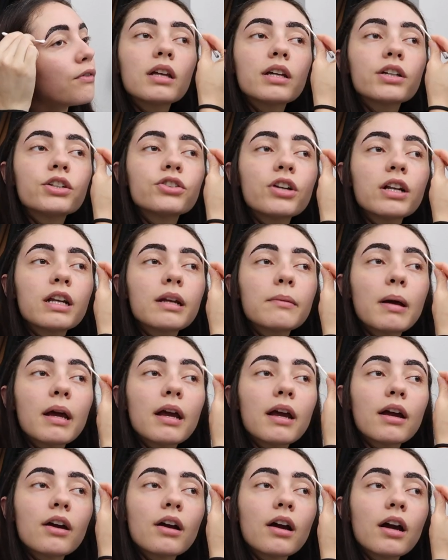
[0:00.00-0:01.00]
Like straightening my
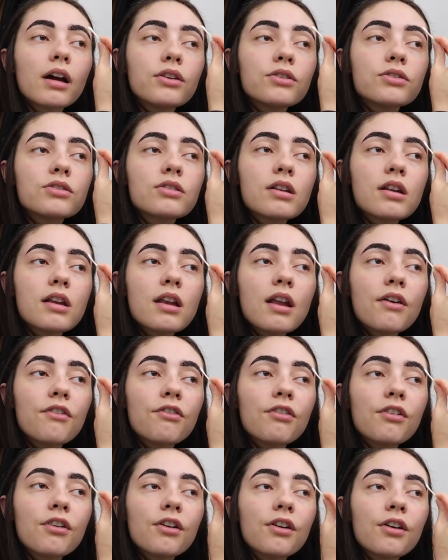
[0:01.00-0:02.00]
hair, I used to
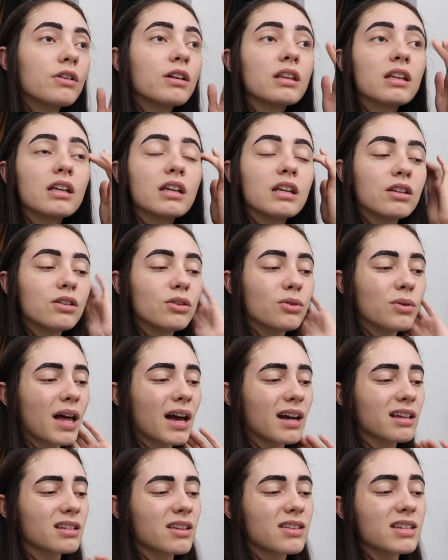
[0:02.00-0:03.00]
never really do
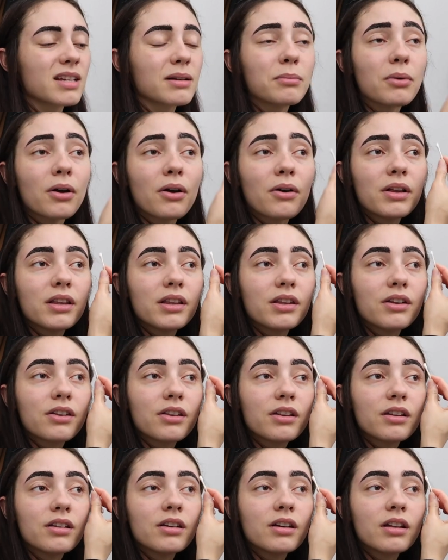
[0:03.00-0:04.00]
that because I was like, bro, I
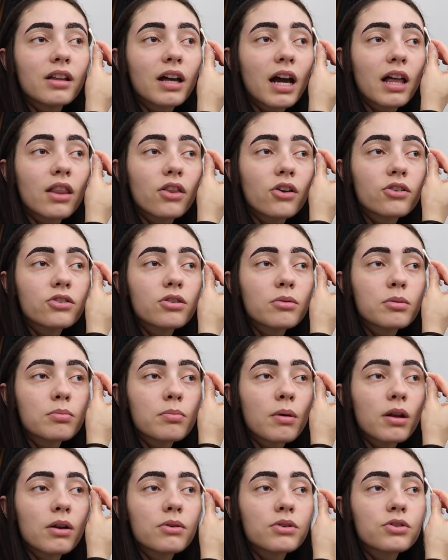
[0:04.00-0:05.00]
literally, like I look so much
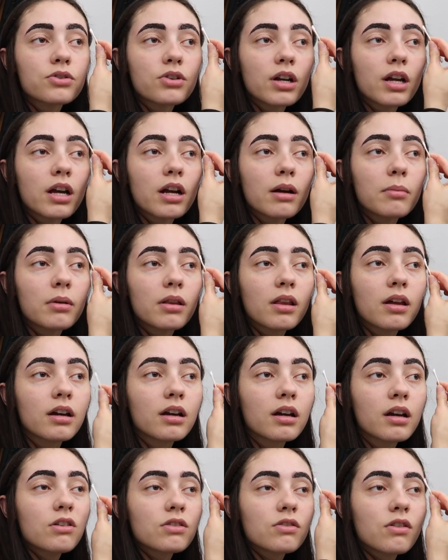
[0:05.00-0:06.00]
better with straight hair, but
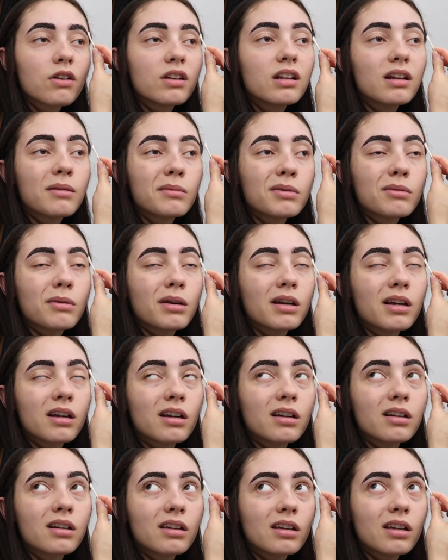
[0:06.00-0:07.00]
like, first of all, I damaged my
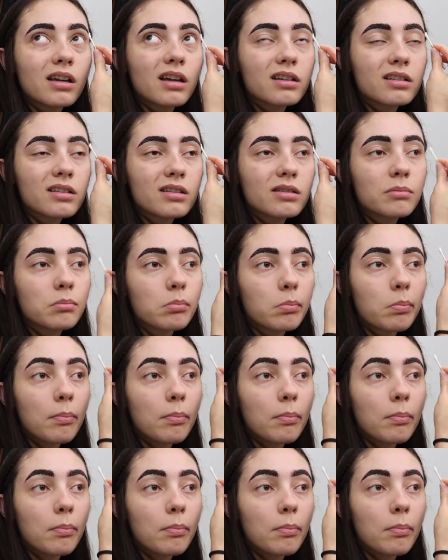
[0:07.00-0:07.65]
hair, yes.